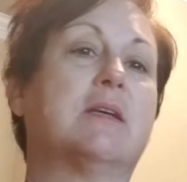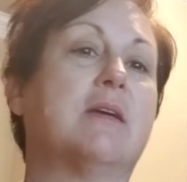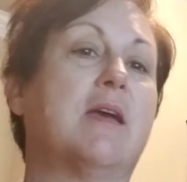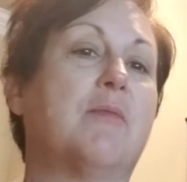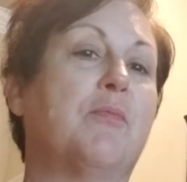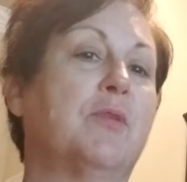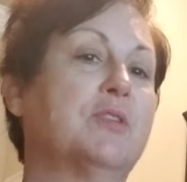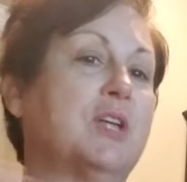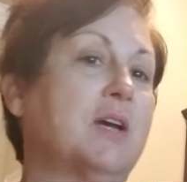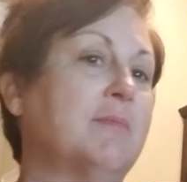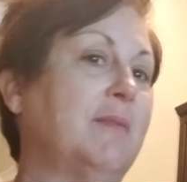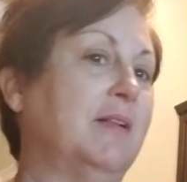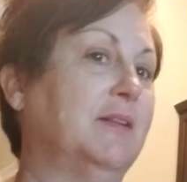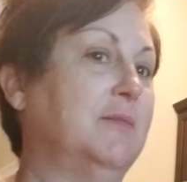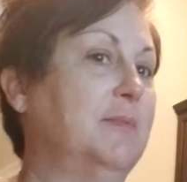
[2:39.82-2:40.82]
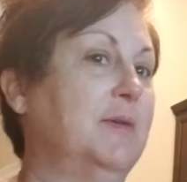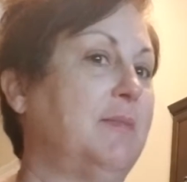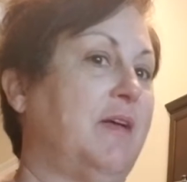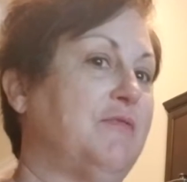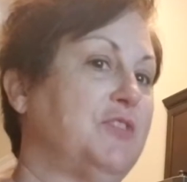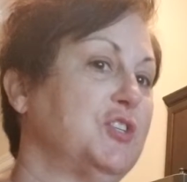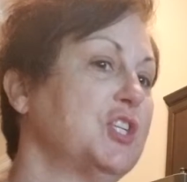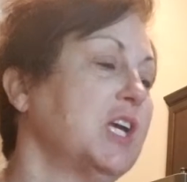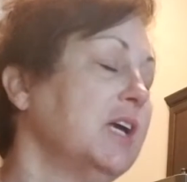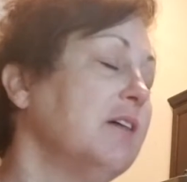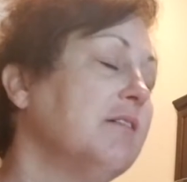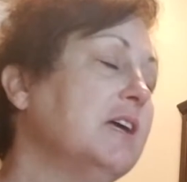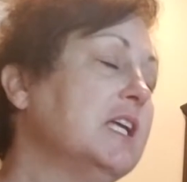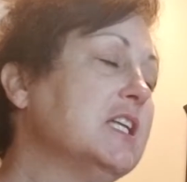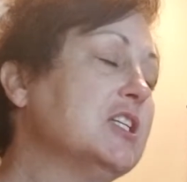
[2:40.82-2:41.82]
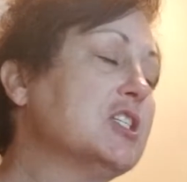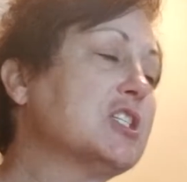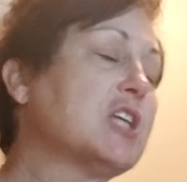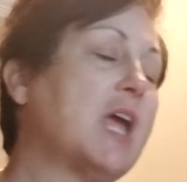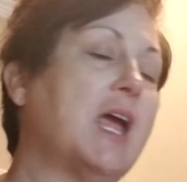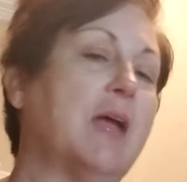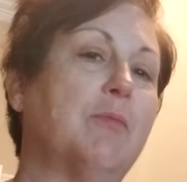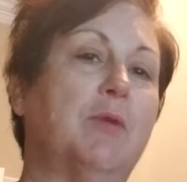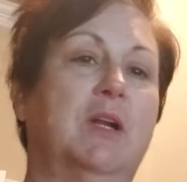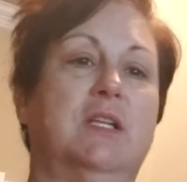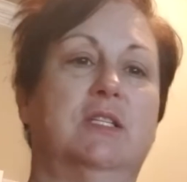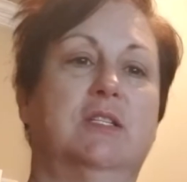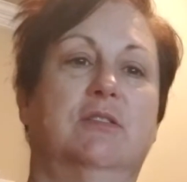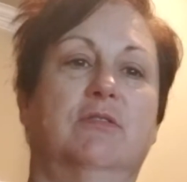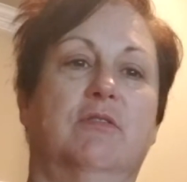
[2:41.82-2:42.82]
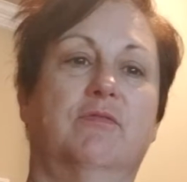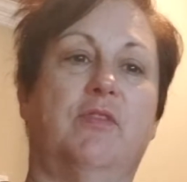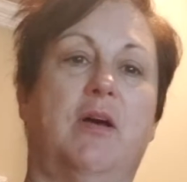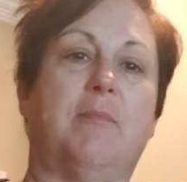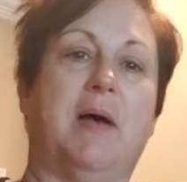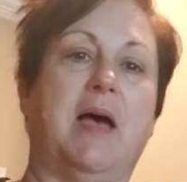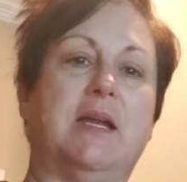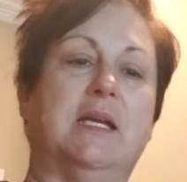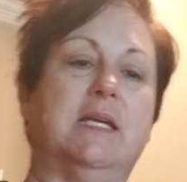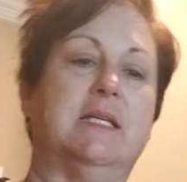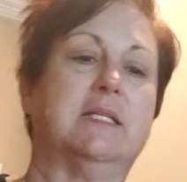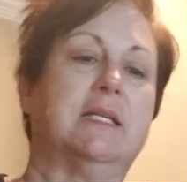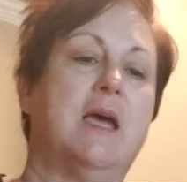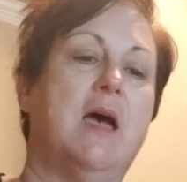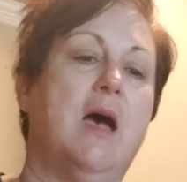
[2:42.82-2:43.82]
We're talking about a little bit about the challenge and what it's doing for our bodies.